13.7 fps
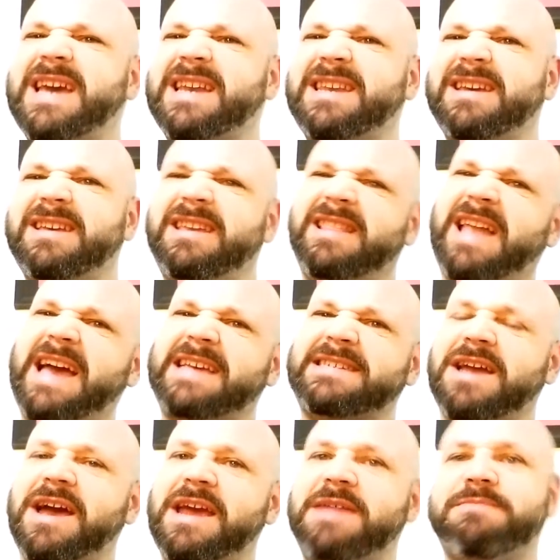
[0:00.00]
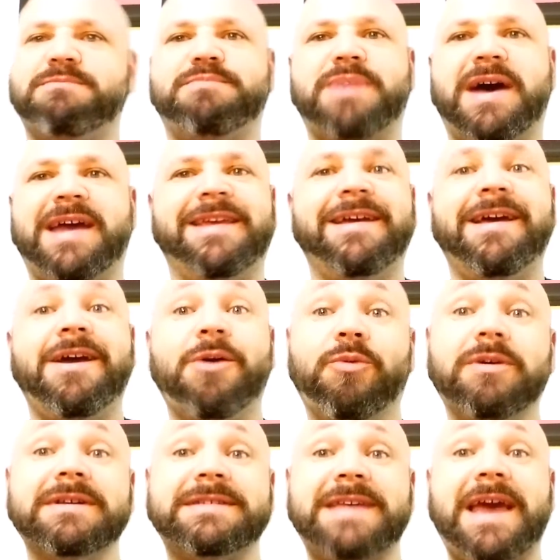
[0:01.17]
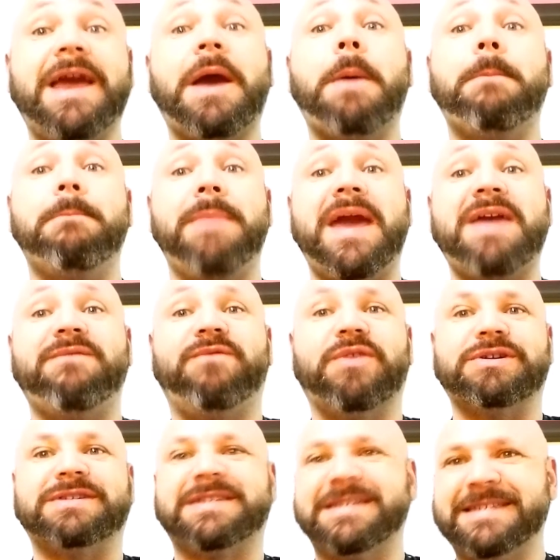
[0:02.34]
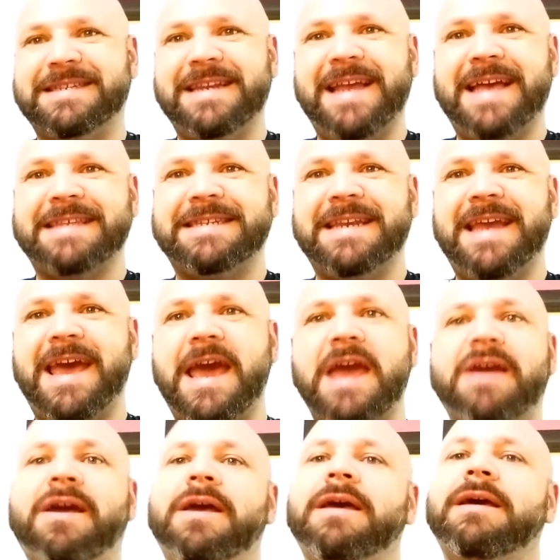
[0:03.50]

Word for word: technically last night, but we'll say May 1st, because that's today.